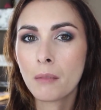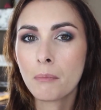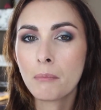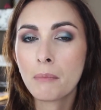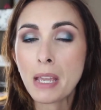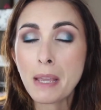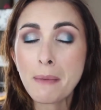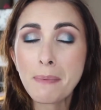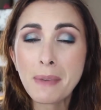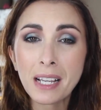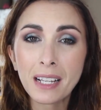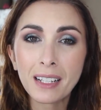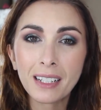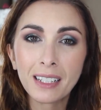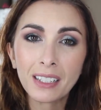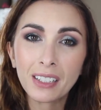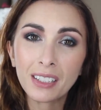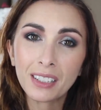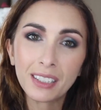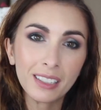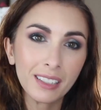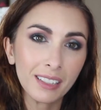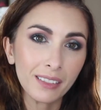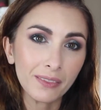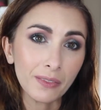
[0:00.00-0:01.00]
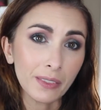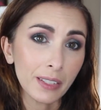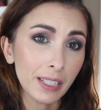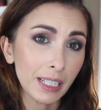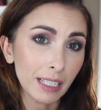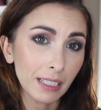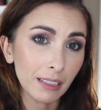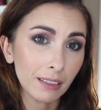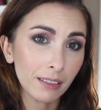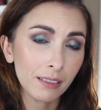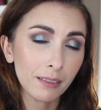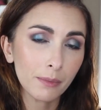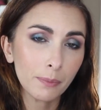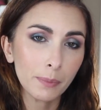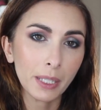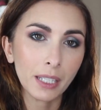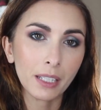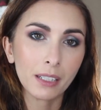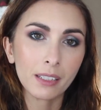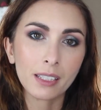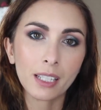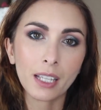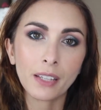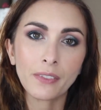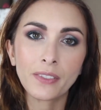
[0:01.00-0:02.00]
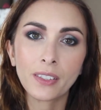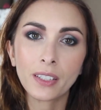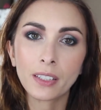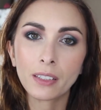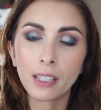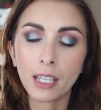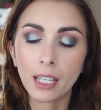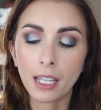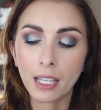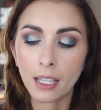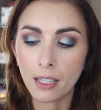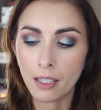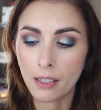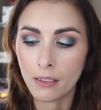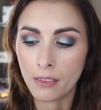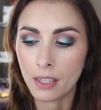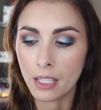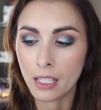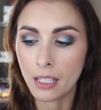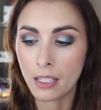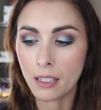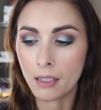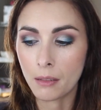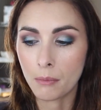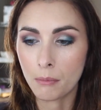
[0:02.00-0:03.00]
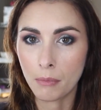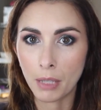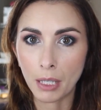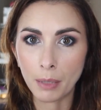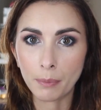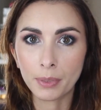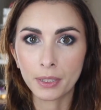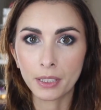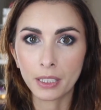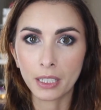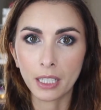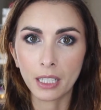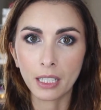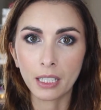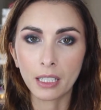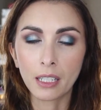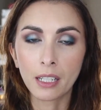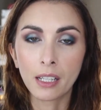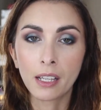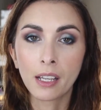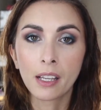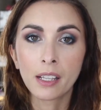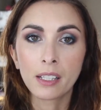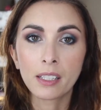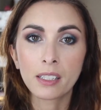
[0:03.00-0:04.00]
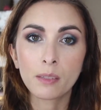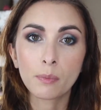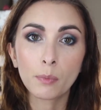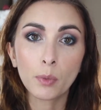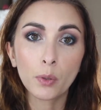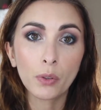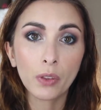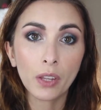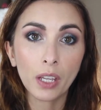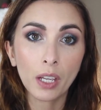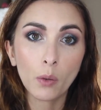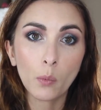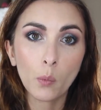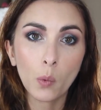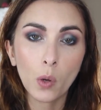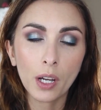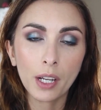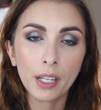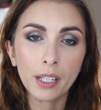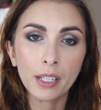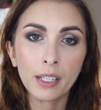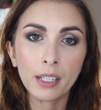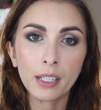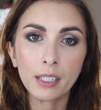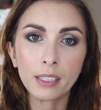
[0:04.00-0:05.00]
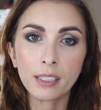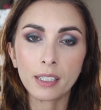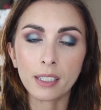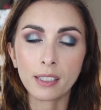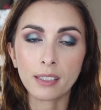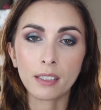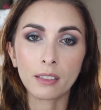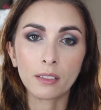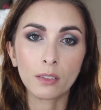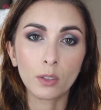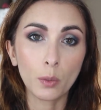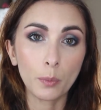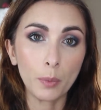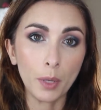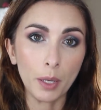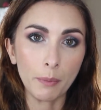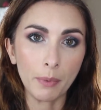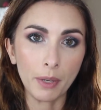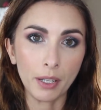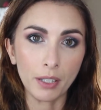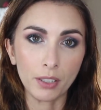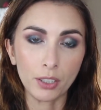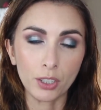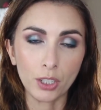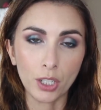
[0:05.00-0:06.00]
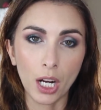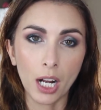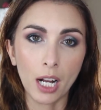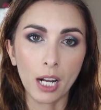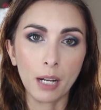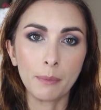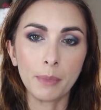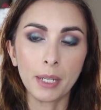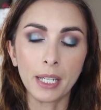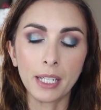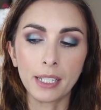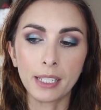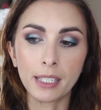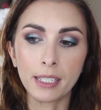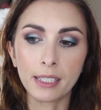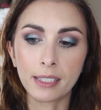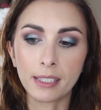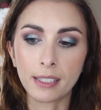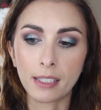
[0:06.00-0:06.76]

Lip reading: Maybe on a good enough deal, because I feel like the Maybelline smoothing one does a little bit better job, and